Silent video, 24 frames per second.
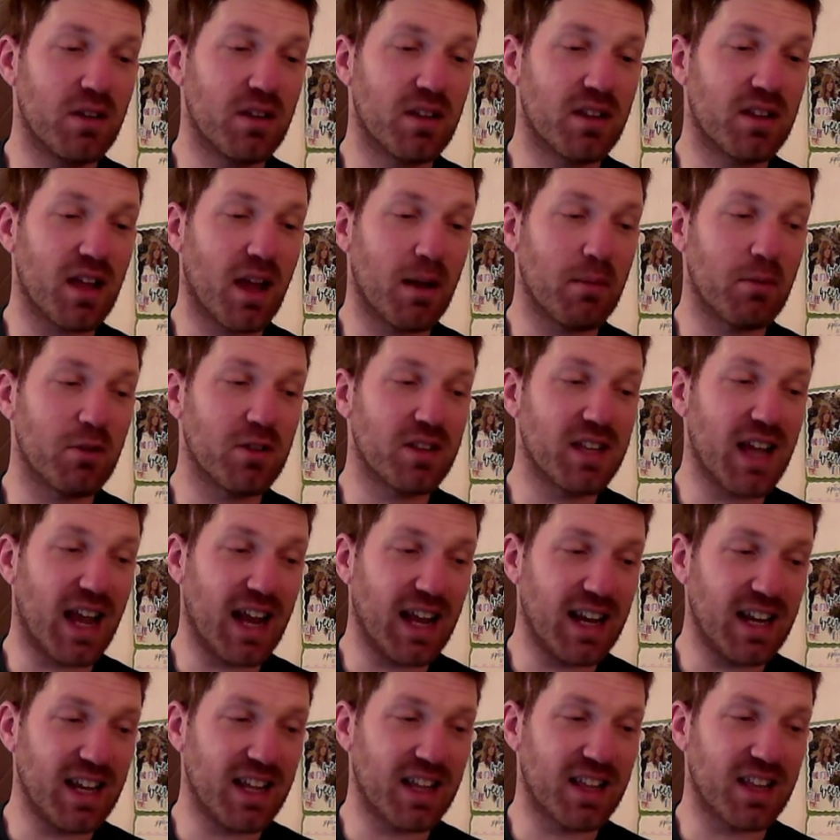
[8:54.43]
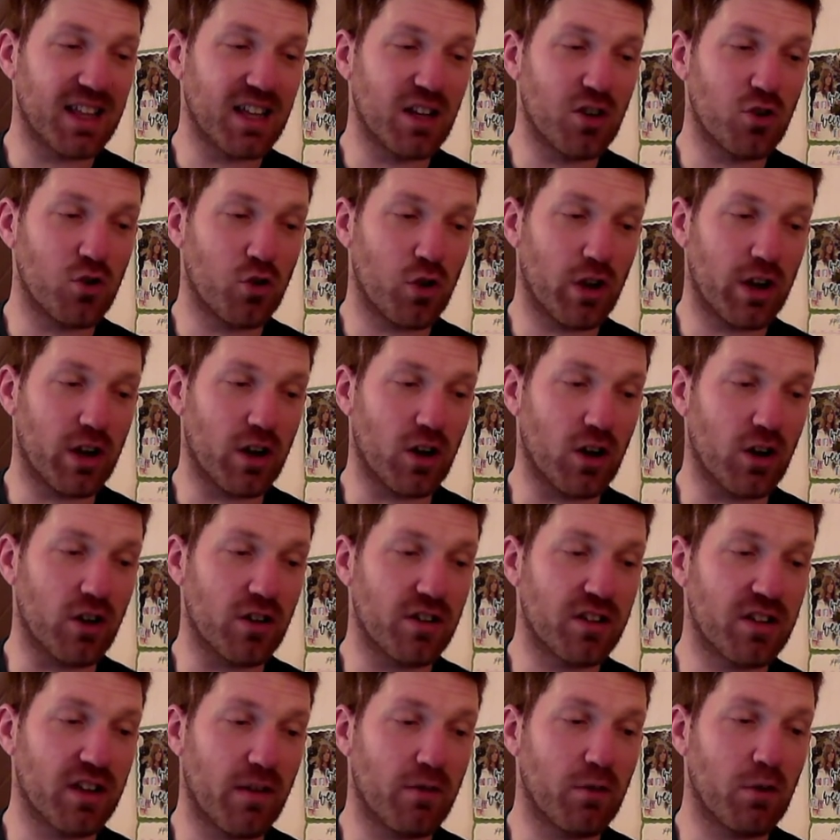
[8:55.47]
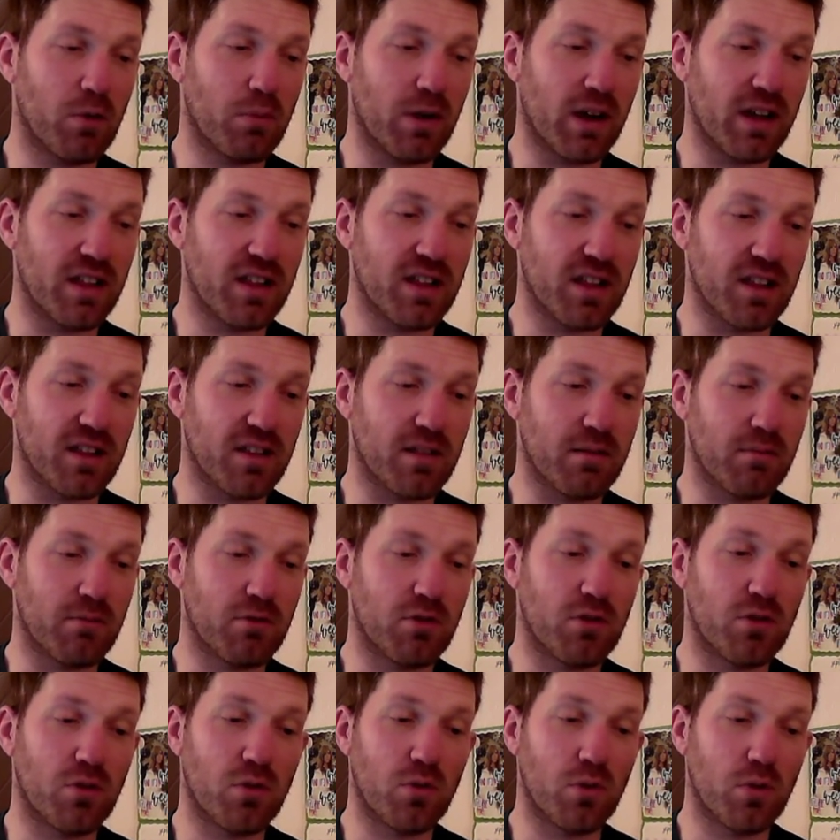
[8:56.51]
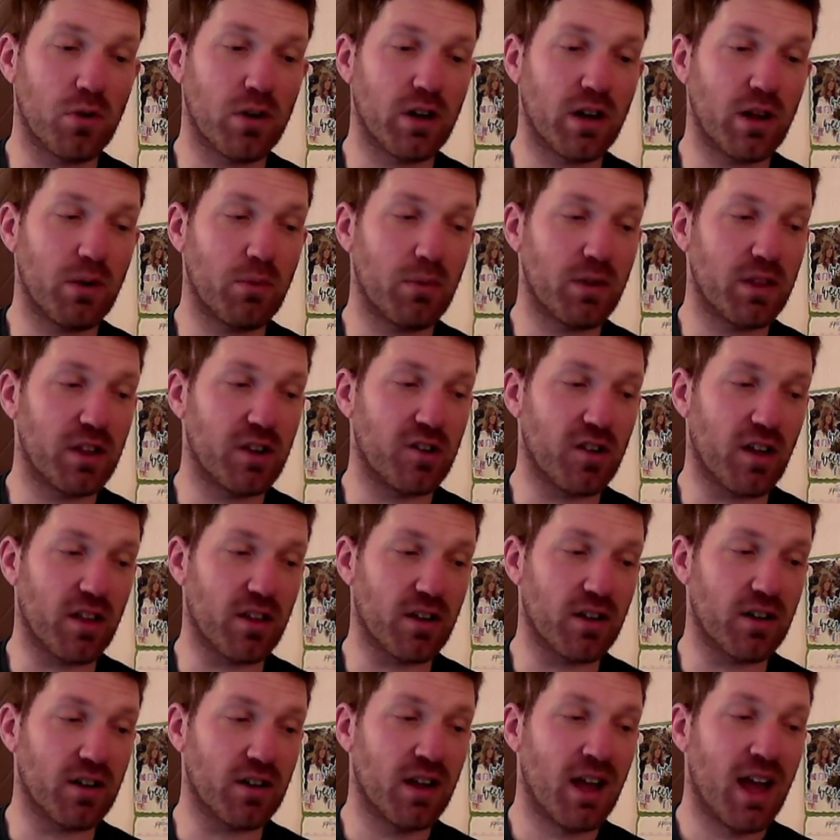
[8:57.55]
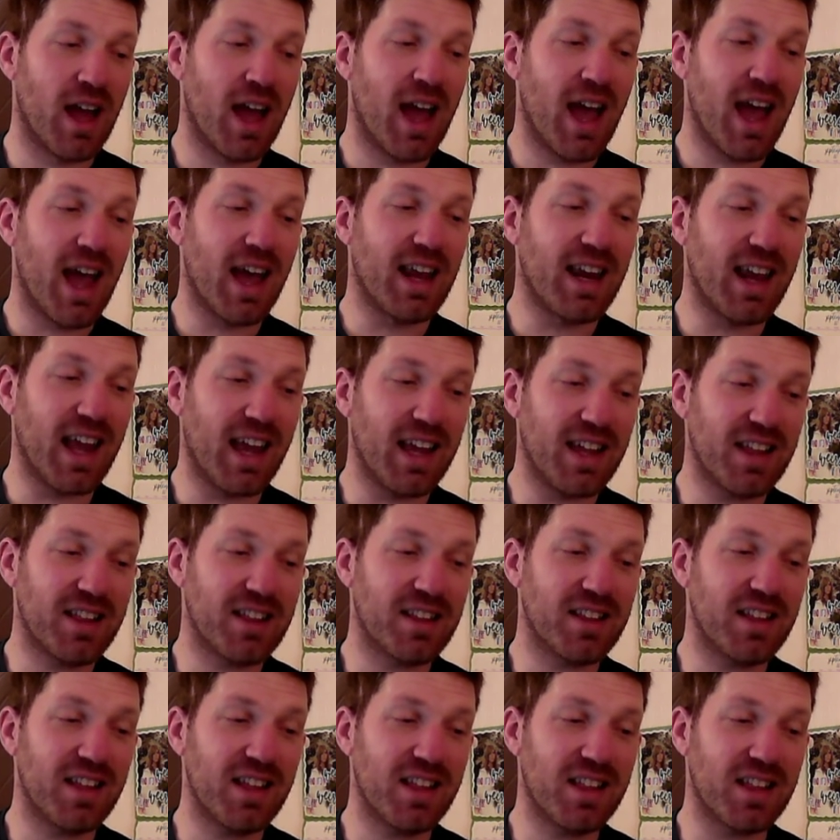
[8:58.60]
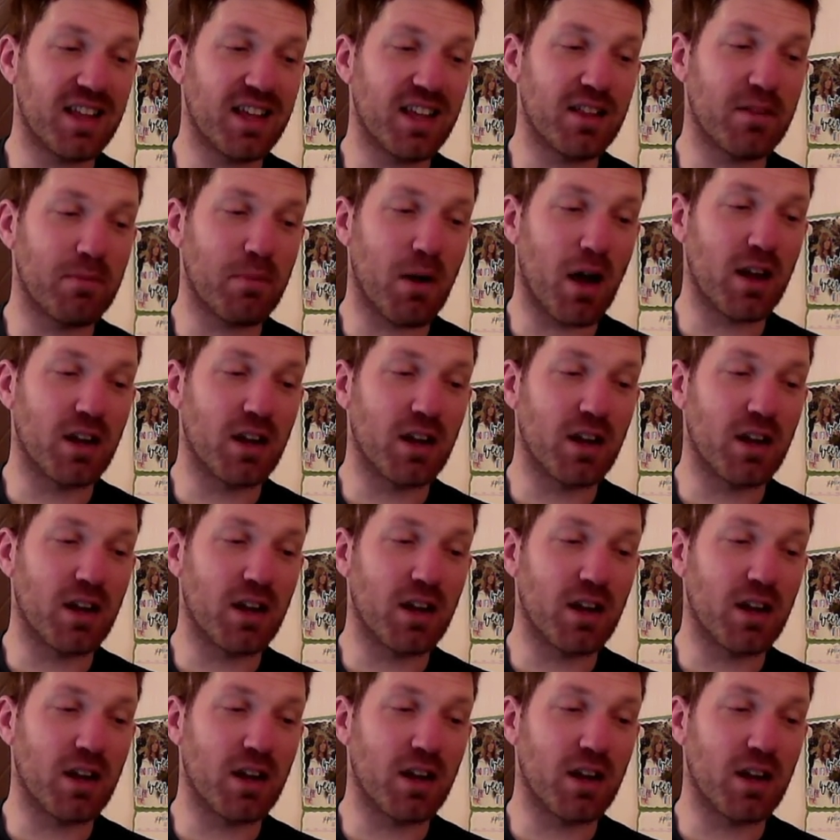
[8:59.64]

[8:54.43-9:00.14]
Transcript: simultaneously trigger several brain systems to coordinate with each other and hastily seize upon